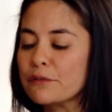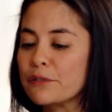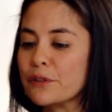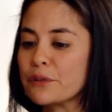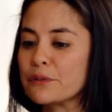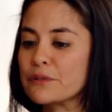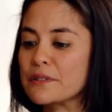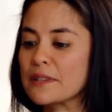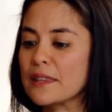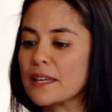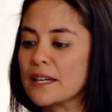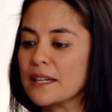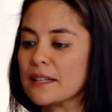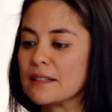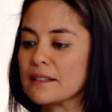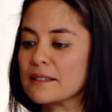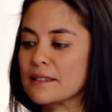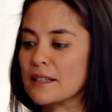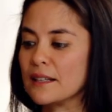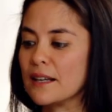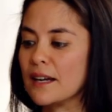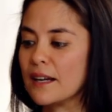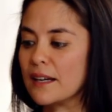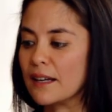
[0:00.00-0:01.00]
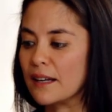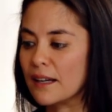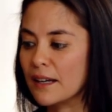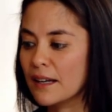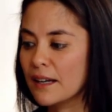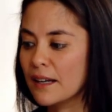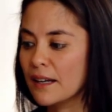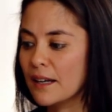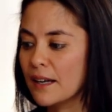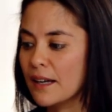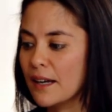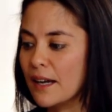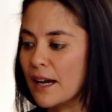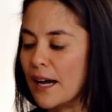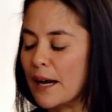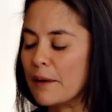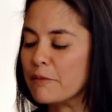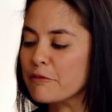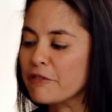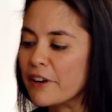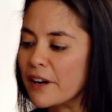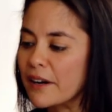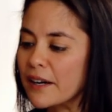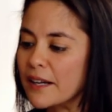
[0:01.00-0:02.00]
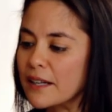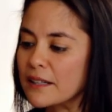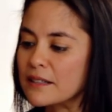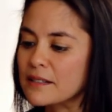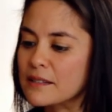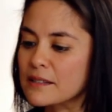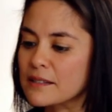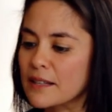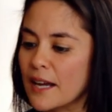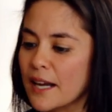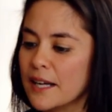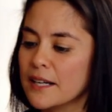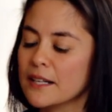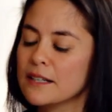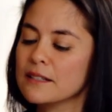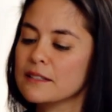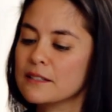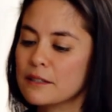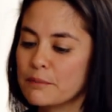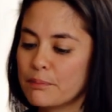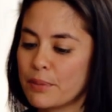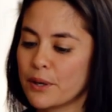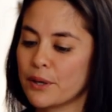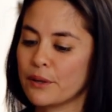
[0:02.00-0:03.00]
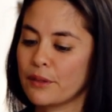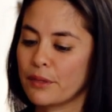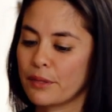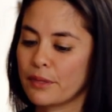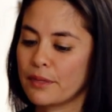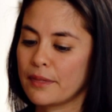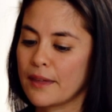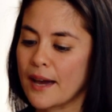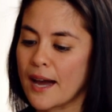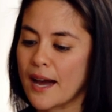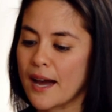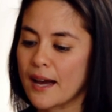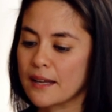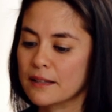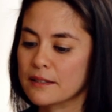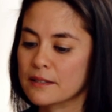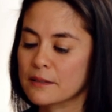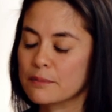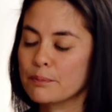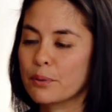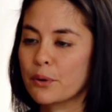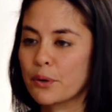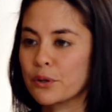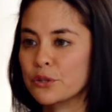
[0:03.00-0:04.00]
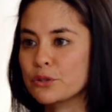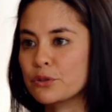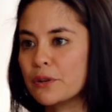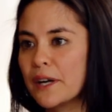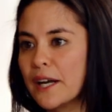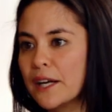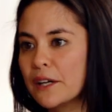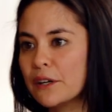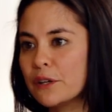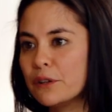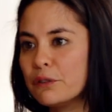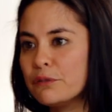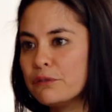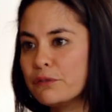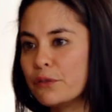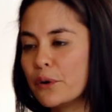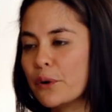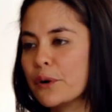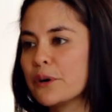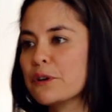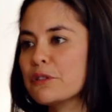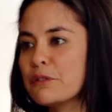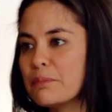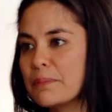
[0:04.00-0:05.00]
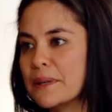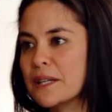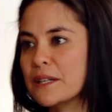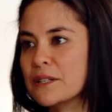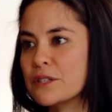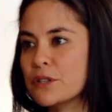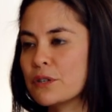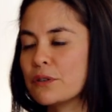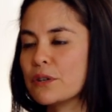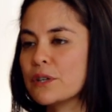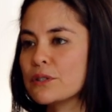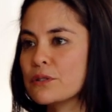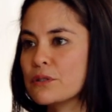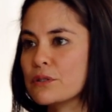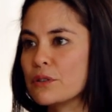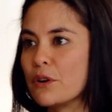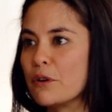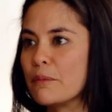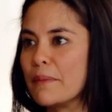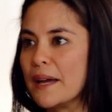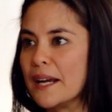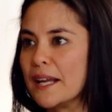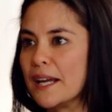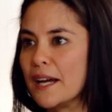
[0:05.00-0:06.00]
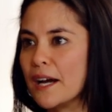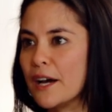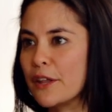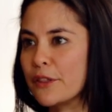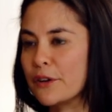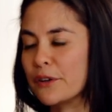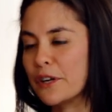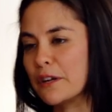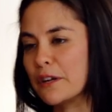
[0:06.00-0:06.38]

of those things. And I, I'm very excited to put that portrayal forth because there are so many other